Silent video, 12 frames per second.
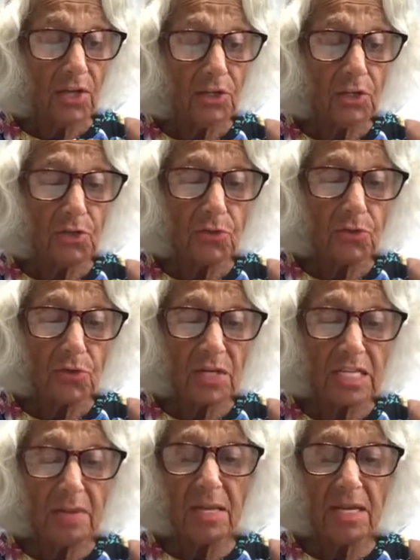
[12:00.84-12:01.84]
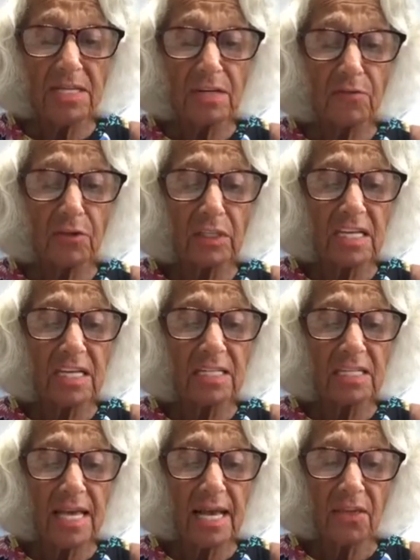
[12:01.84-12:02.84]
should you treat them any differently in
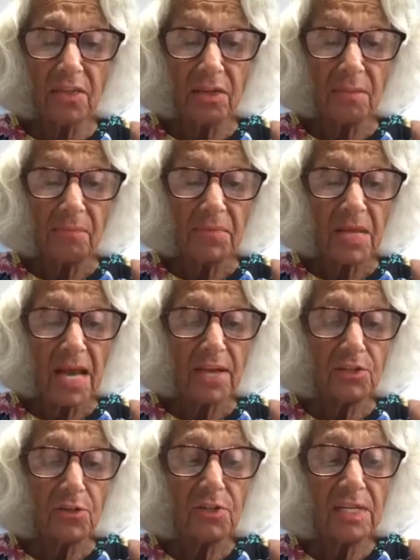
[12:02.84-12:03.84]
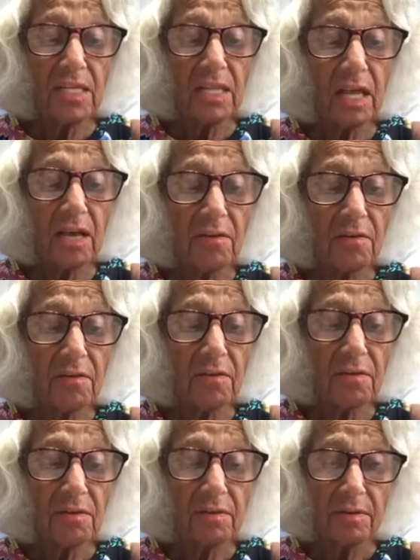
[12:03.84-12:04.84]
death as you did in life?
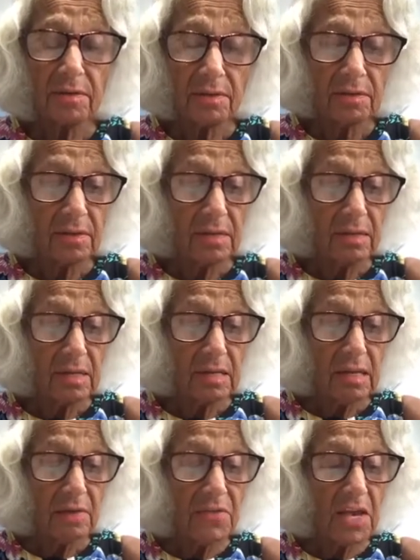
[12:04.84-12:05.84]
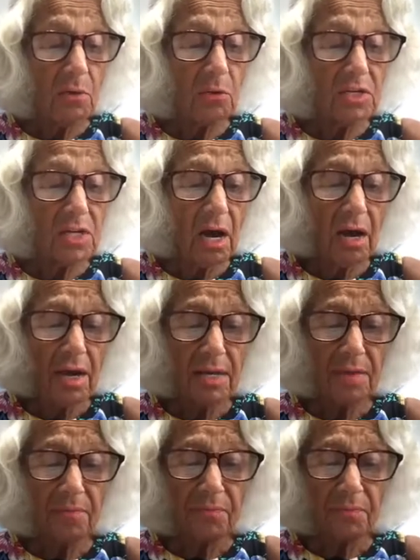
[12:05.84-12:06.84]
If they were
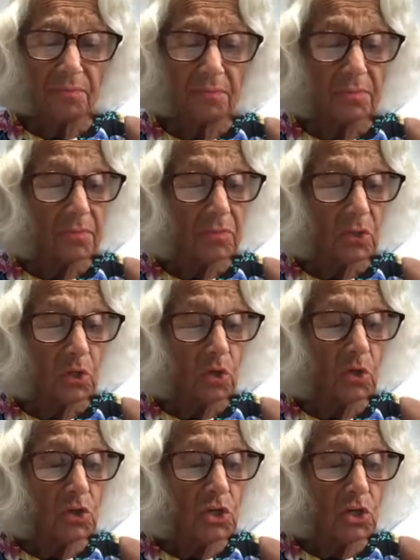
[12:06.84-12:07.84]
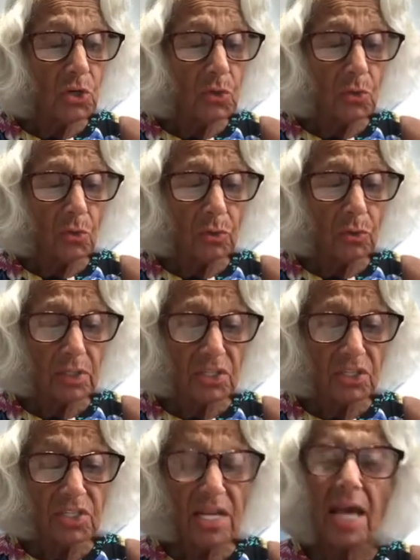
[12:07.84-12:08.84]
dying, could you
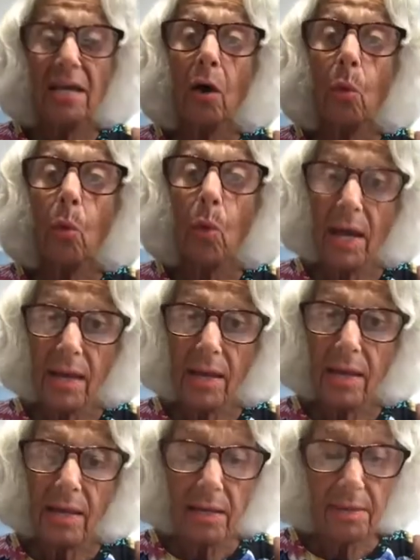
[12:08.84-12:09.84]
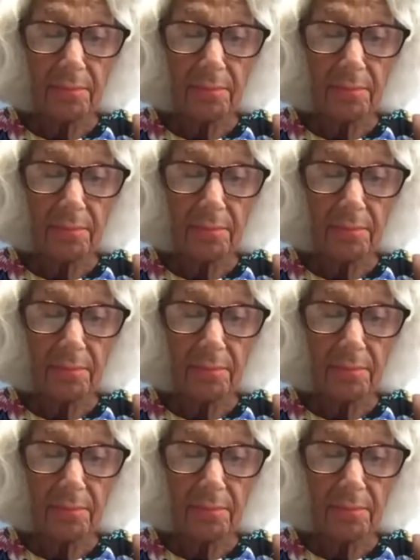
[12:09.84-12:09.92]
stay away?